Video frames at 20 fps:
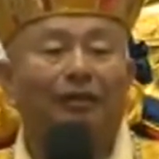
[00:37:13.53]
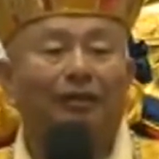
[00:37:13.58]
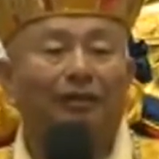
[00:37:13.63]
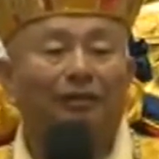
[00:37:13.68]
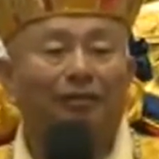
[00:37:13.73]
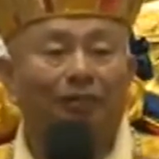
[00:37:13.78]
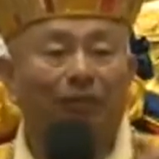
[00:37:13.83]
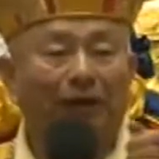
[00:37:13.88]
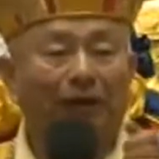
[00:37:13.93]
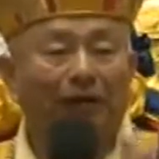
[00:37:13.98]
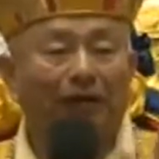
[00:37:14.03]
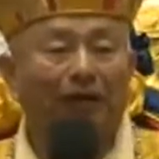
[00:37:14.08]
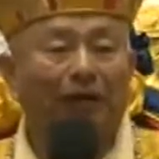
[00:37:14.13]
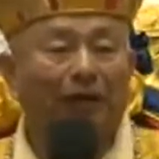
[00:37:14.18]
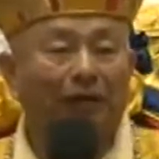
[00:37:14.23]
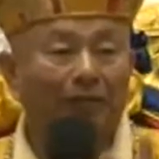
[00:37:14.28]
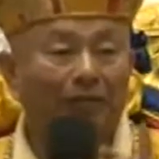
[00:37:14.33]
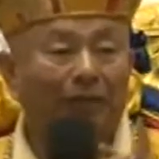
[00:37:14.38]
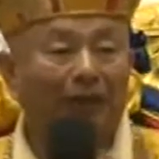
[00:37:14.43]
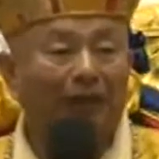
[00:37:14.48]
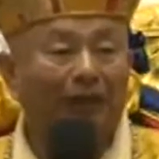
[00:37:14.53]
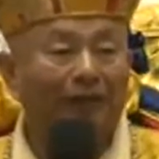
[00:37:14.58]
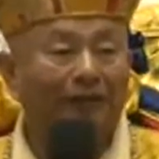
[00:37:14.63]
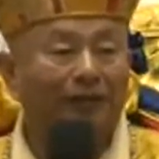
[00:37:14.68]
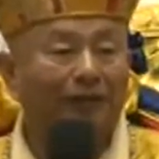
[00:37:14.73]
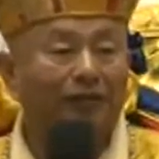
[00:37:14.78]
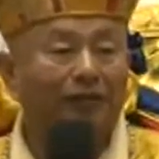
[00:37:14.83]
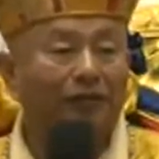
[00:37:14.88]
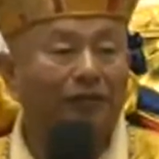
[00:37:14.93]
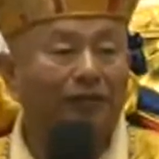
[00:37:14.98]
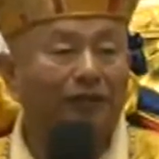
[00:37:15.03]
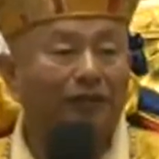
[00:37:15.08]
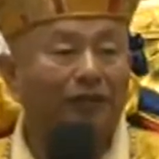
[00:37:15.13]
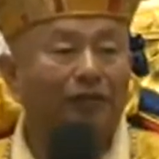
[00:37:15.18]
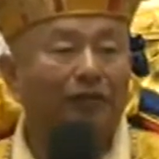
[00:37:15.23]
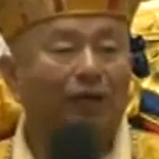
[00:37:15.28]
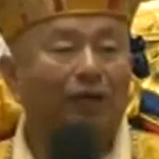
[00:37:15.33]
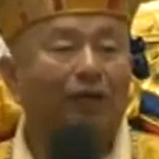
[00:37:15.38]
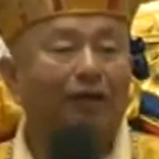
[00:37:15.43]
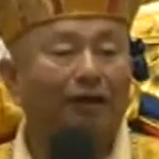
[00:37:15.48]
if you receive the
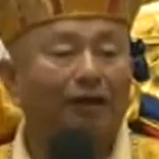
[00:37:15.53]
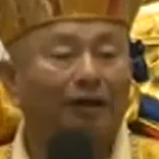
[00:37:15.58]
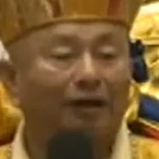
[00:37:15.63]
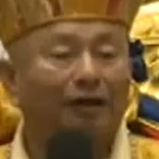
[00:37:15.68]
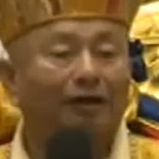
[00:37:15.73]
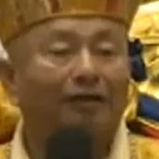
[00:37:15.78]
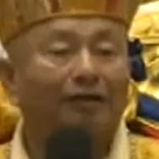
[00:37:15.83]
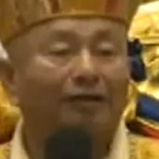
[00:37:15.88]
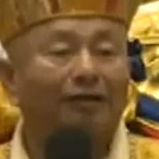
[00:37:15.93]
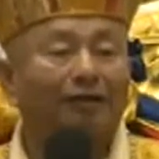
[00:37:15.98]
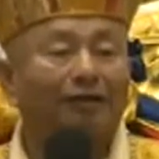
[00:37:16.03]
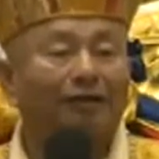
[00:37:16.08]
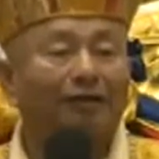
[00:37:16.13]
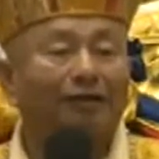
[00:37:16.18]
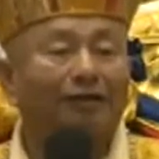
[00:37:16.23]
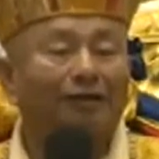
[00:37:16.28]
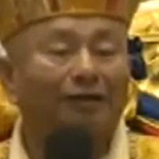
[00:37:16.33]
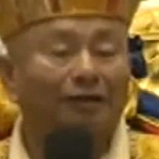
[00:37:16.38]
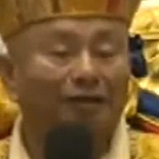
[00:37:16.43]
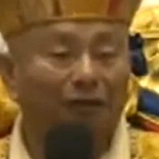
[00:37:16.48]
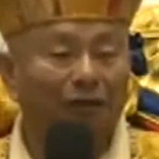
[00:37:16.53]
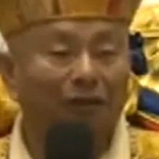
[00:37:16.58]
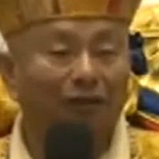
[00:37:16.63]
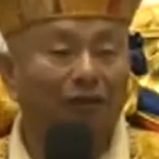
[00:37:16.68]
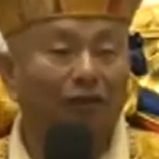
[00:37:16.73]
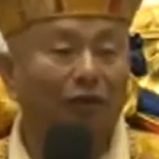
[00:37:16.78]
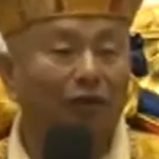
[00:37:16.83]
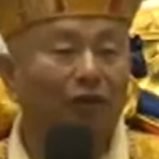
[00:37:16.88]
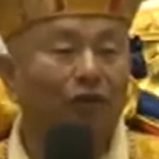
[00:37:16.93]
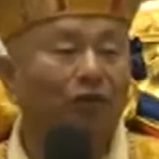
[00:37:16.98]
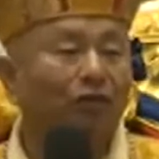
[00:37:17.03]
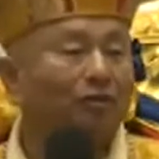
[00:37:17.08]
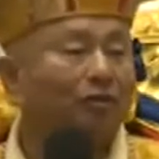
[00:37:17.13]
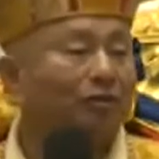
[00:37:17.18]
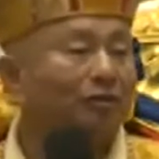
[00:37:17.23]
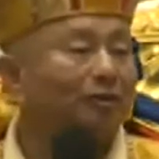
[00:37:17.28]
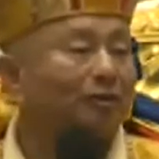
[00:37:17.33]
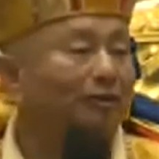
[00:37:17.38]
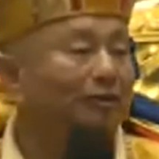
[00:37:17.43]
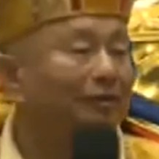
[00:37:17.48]
empowerment today,
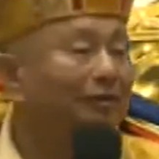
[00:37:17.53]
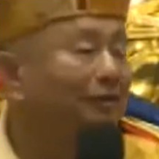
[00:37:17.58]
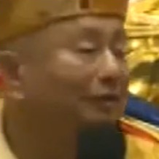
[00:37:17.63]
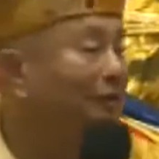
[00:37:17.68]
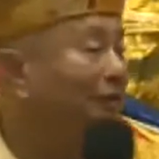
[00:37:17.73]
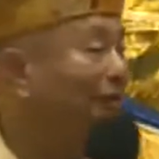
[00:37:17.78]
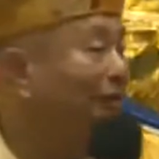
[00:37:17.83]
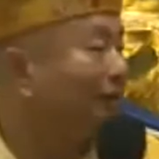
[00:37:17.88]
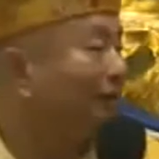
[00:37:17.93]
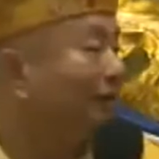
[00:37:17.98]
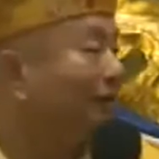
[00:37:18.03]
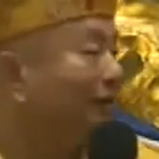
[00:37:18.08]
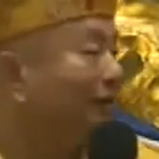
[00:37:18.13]
the empowerments